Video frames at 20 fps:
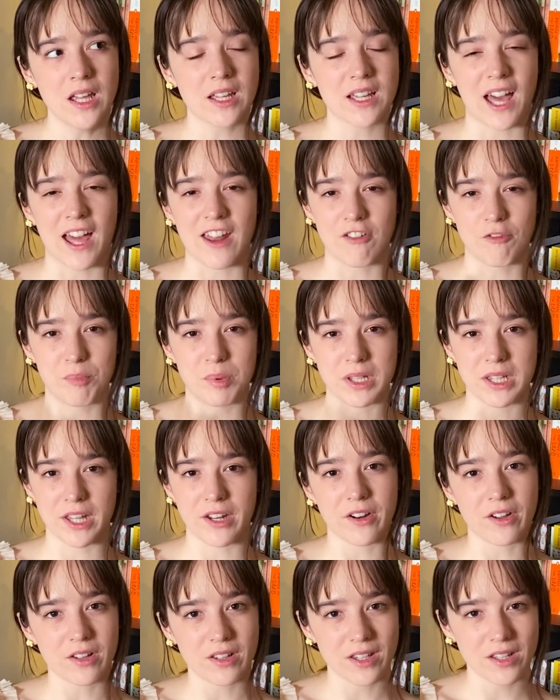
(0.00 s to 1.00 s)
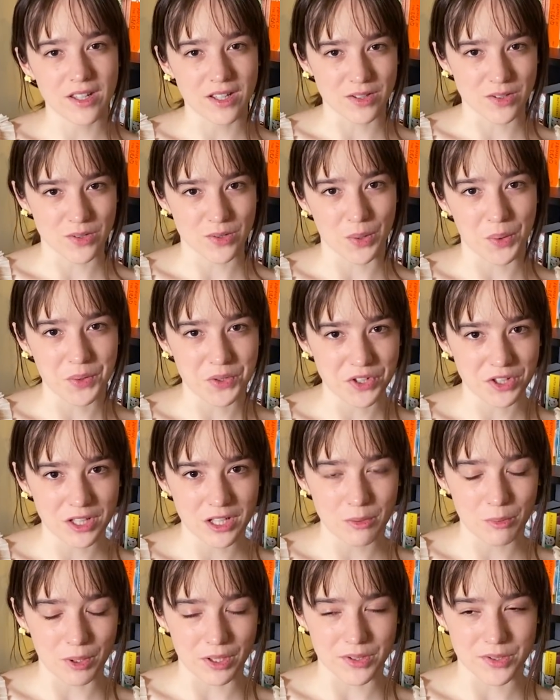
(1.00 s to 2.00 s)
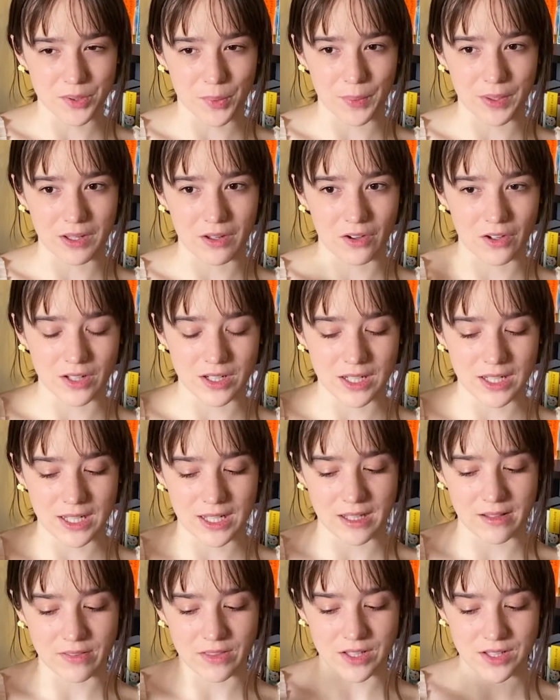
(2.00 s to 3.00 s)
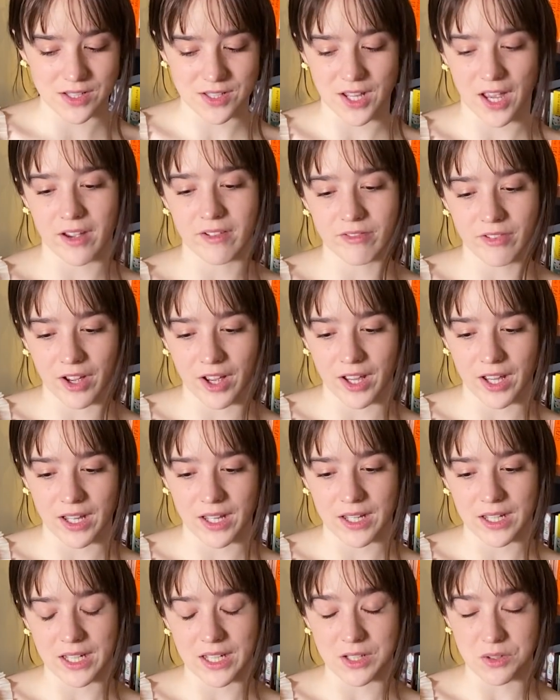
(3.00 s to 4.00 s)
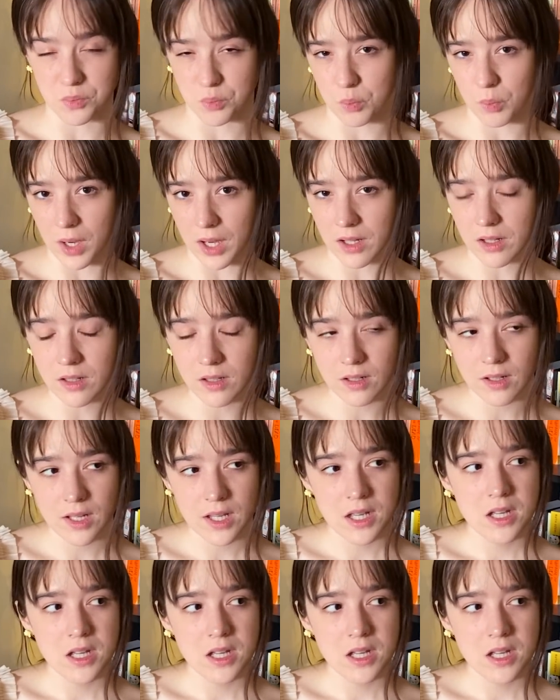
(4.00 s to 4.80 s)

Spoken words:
kind of politically and socially what is going on in this sci-fi as well,